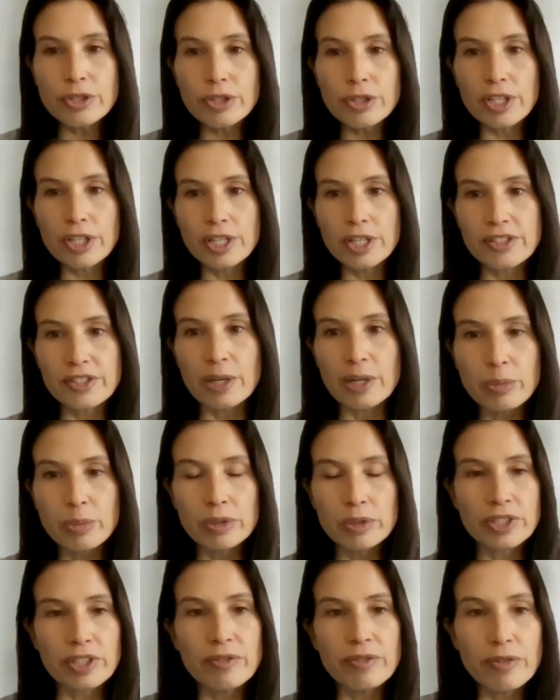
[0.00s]
those are good
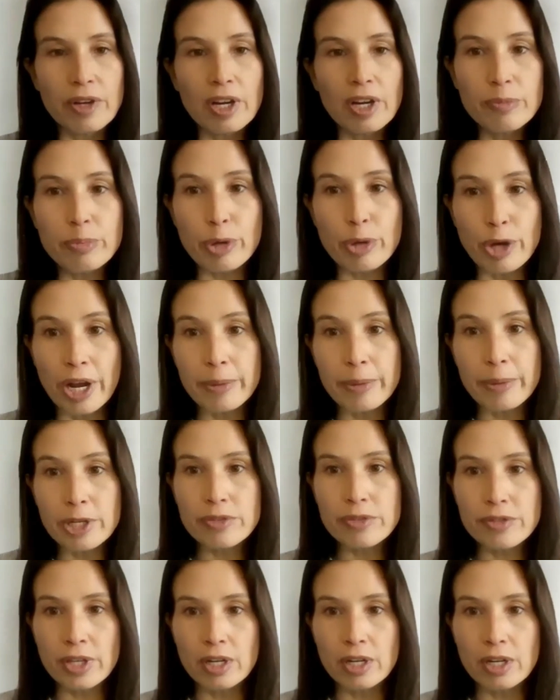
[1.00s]
examples of
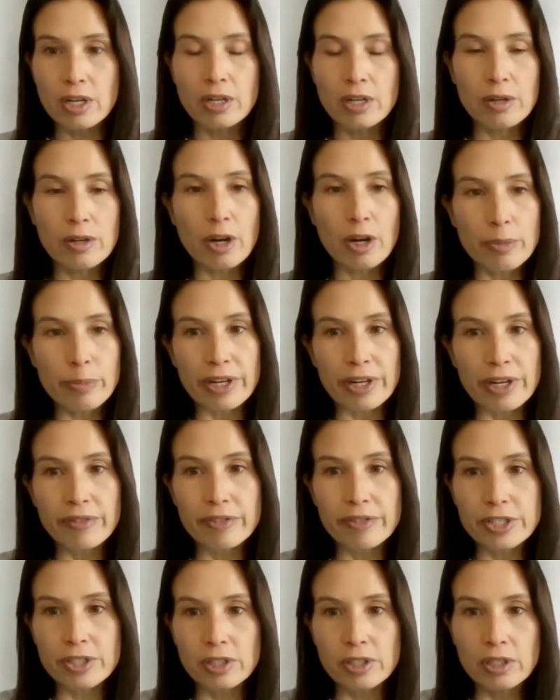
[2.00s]
parameters that are
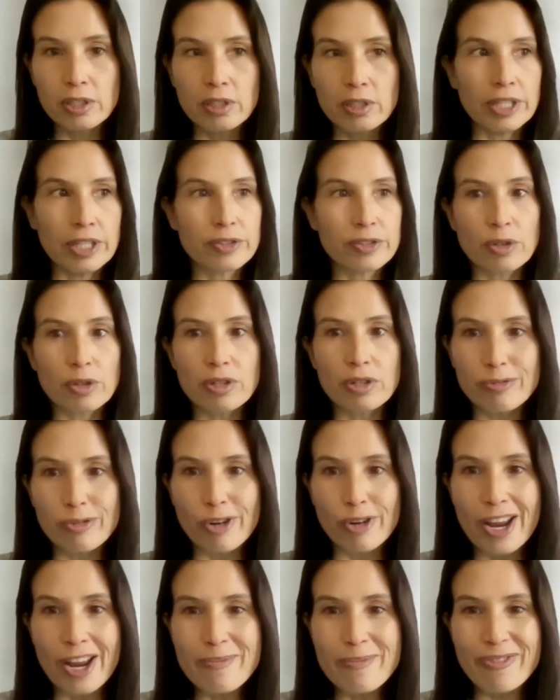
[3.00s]
beneficial and sort
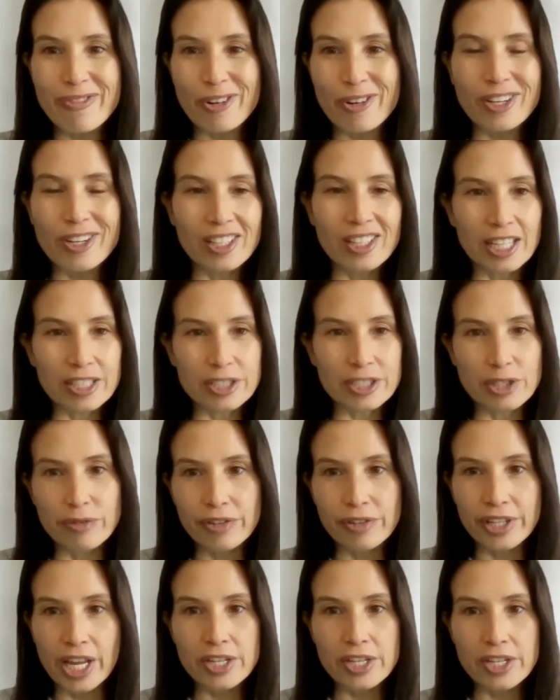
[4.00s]
of ripe for
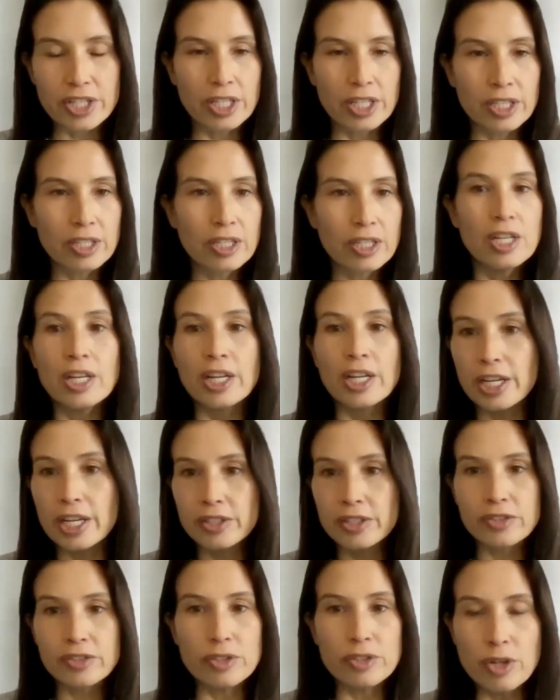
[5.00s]
electrification.
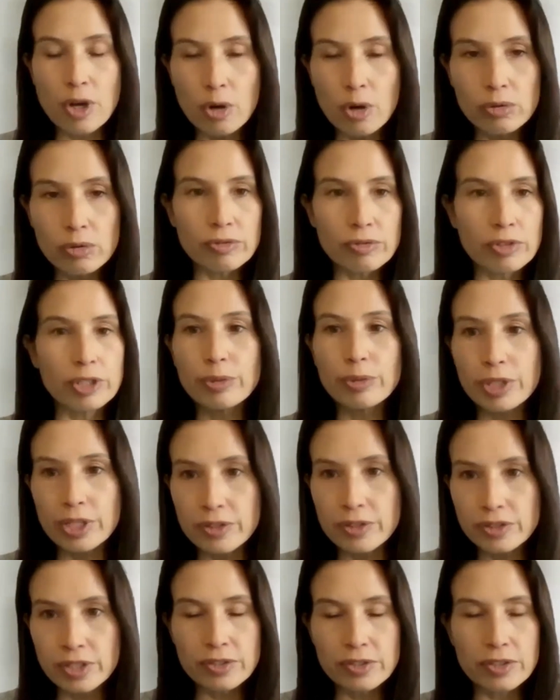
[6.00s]
Is known
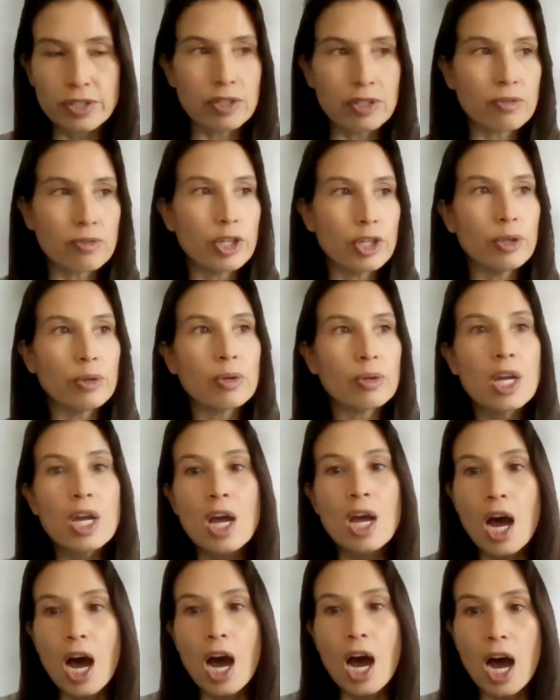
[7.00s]
route, consistent
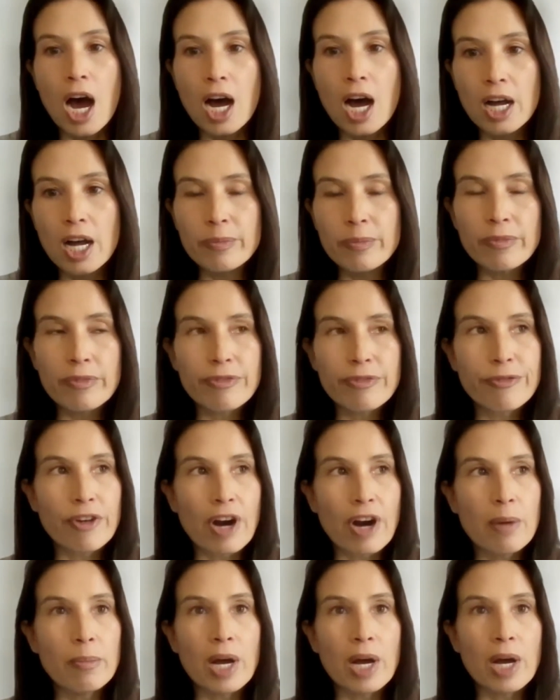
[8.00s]
route,
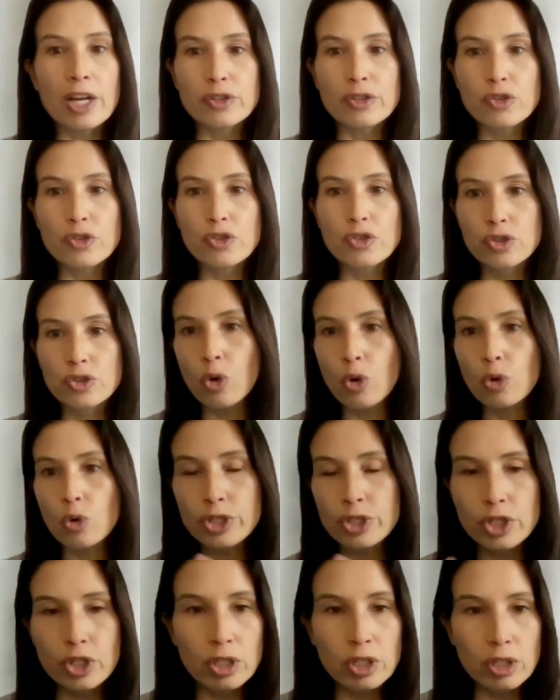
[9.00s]
from a
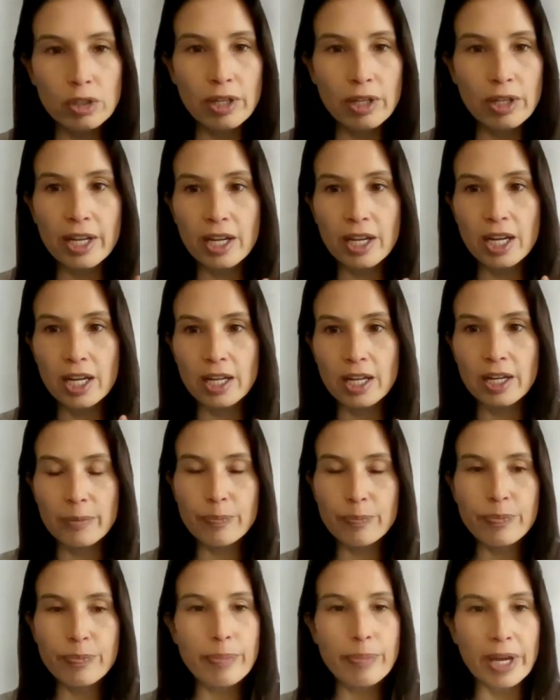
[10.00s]
social
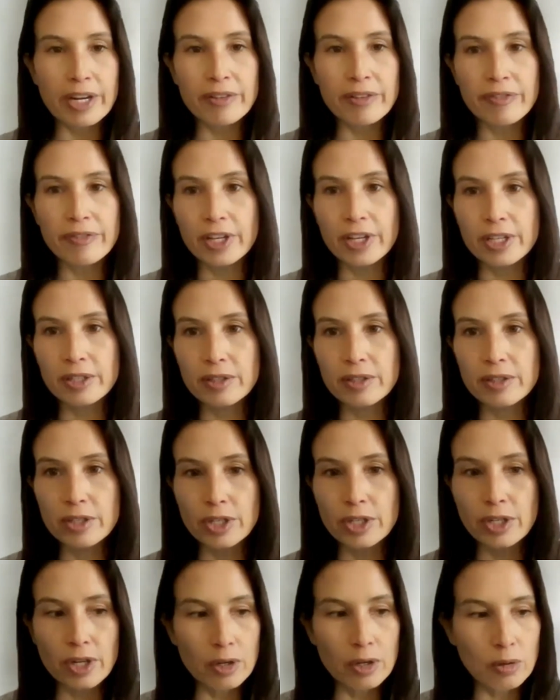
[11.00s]
benefit,
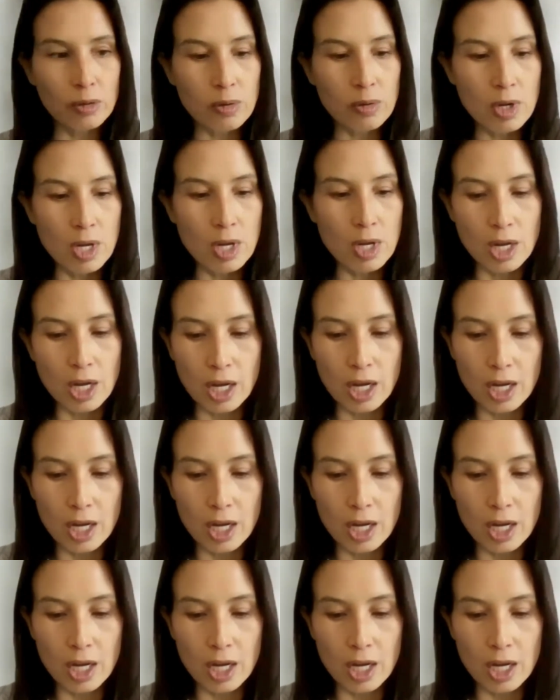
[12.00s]
you know,